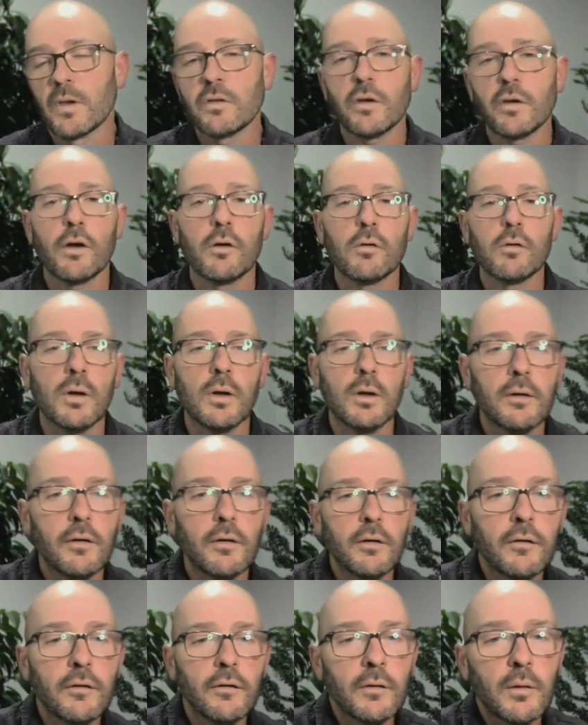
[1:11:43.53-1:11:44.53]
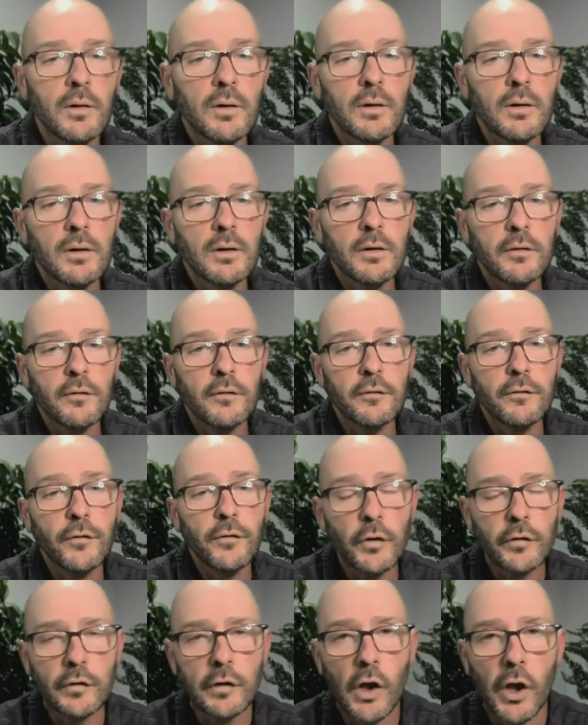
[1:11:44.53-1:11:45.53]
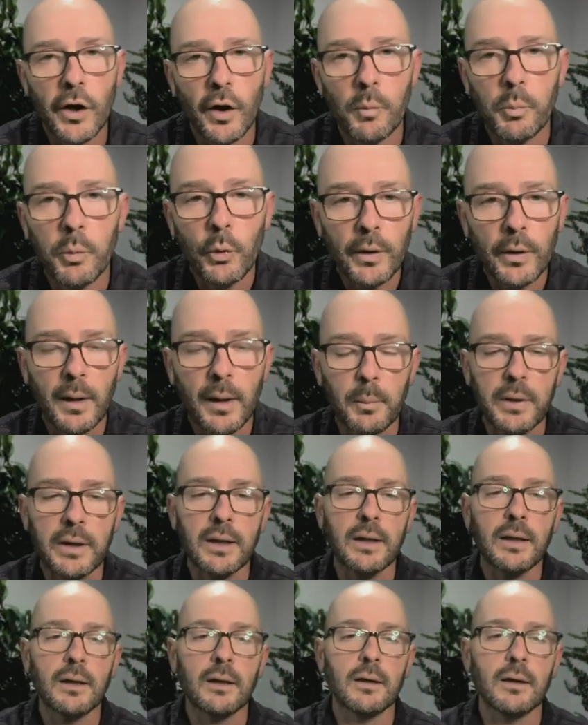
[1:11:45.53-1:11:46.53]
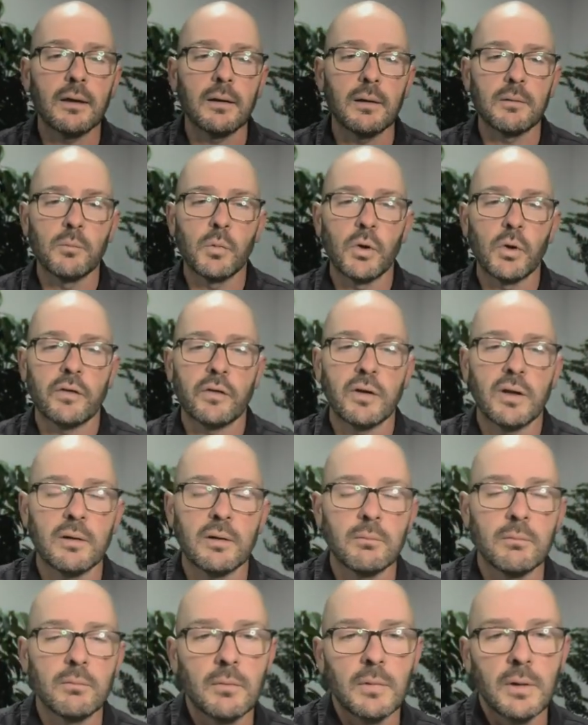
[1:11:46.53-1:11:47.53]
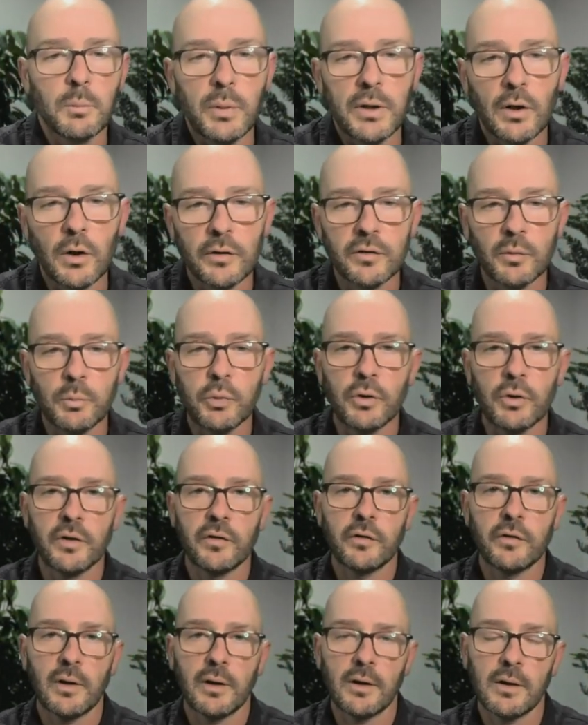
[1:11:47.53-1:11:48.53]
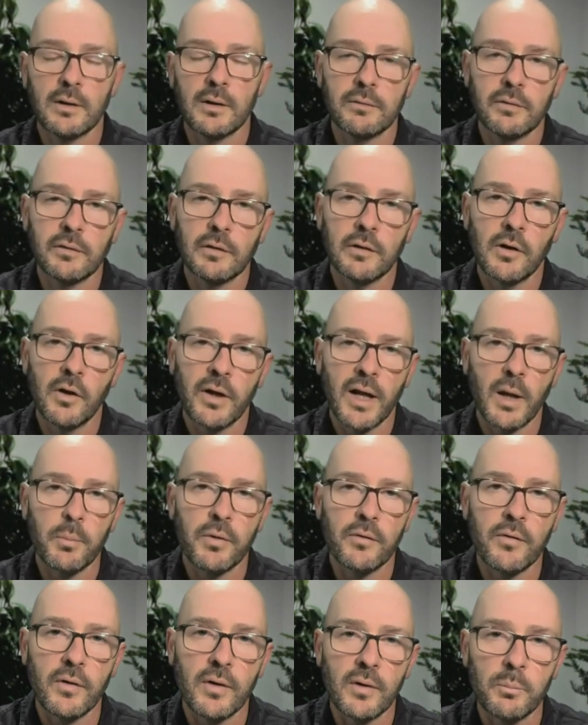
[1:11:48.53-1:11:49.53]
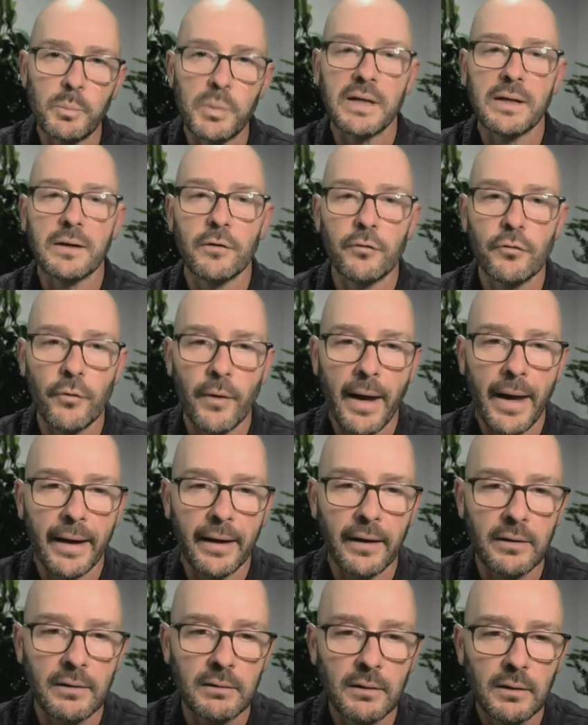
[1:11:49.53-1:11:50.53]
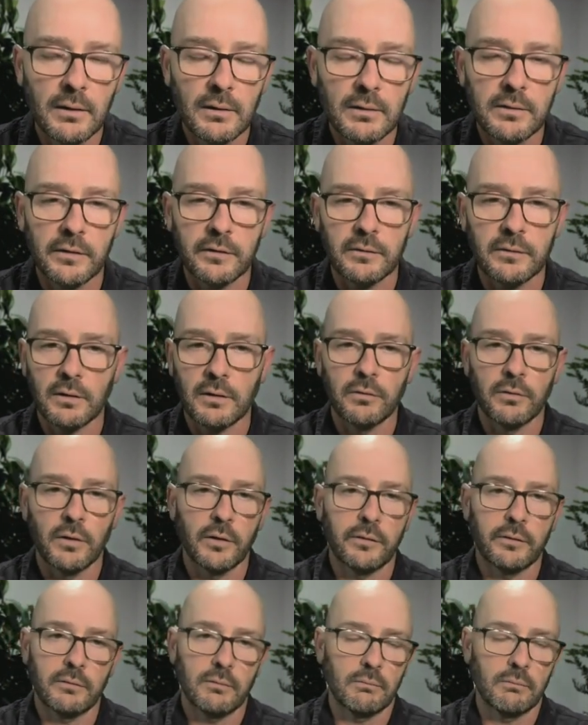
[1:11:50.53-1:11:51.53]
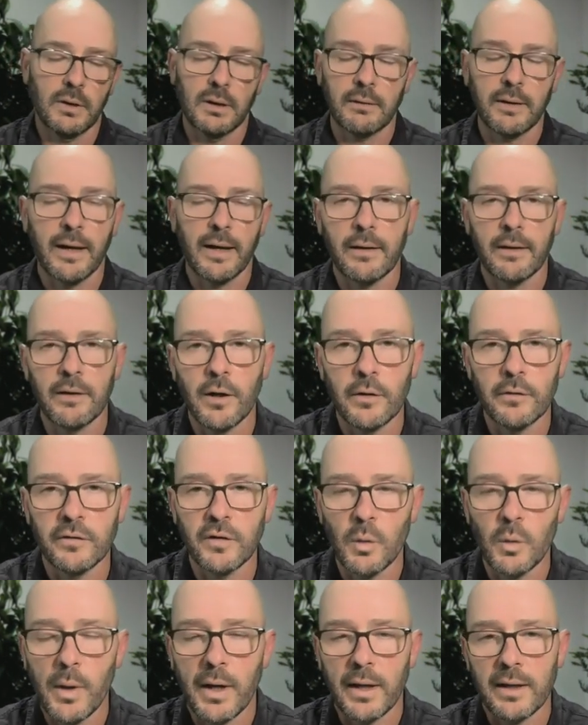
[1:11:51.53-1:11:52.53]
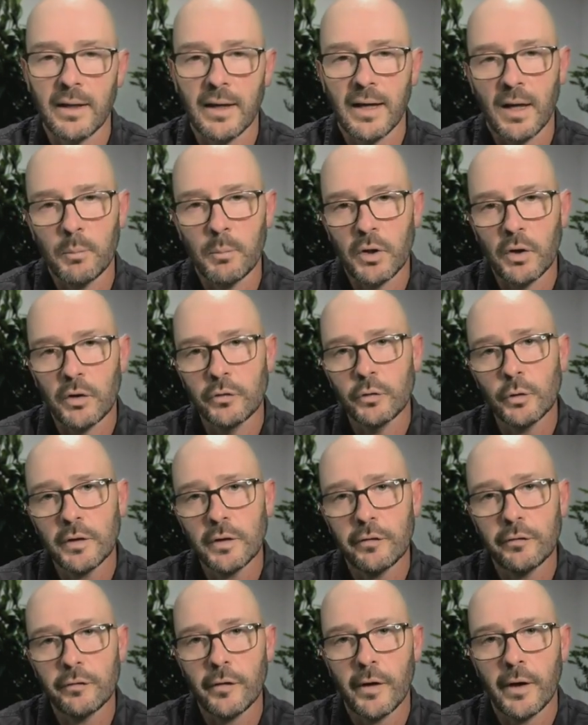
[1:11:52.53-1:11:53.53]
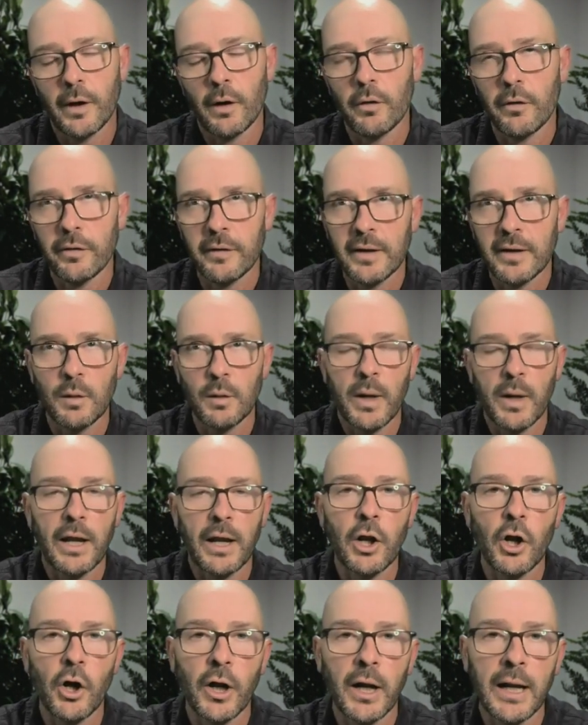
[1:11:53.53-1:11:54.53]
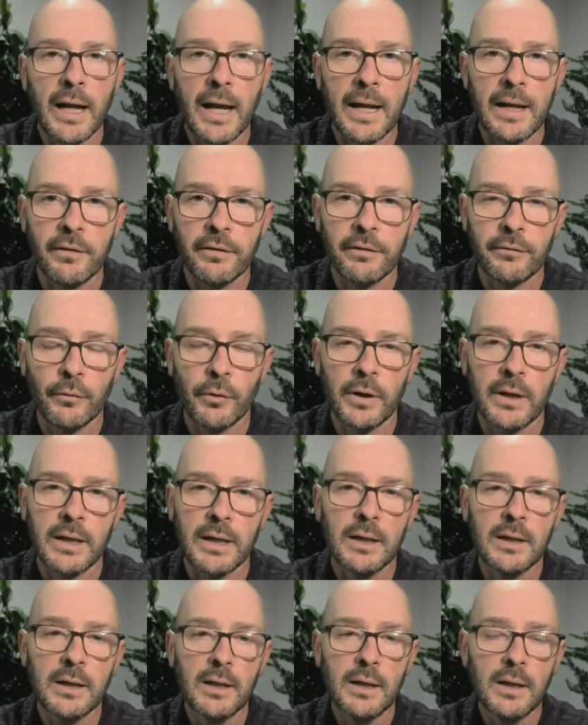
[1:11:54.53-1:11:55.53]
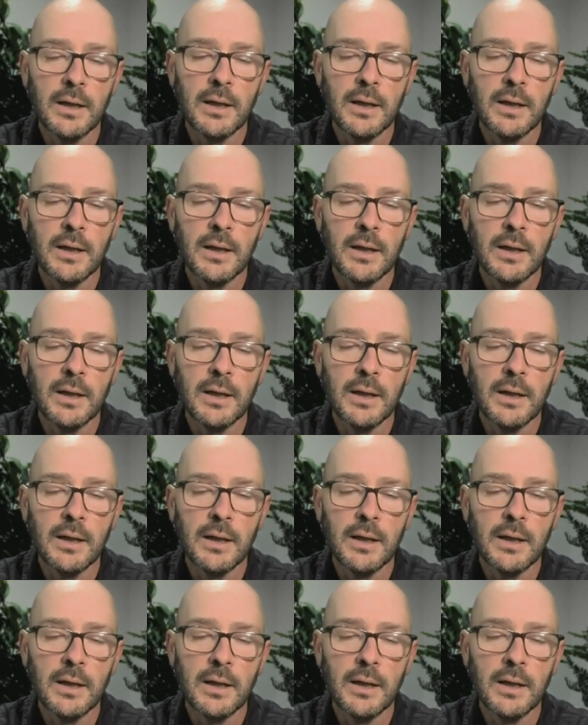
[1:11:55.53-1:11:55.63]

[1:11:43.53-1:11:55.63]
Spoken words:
So first slide I put up here, it might seem a bit odd to put a slide up of a bearded dragon just across, garden hose in a backyard, but I took this photo, I think, in about 1983.